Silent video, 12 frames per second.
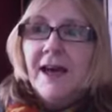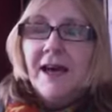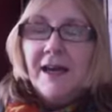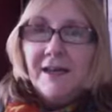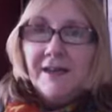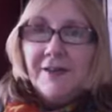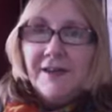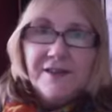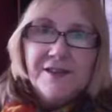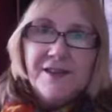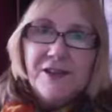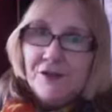I think
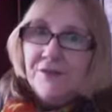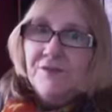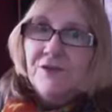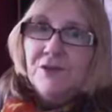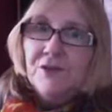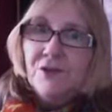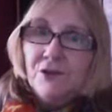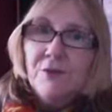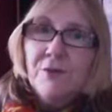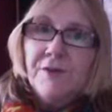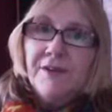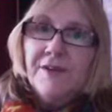there's a lot of
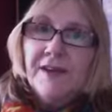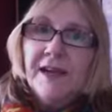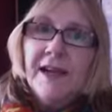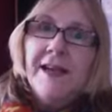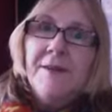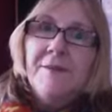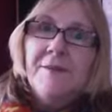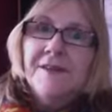truth in the claim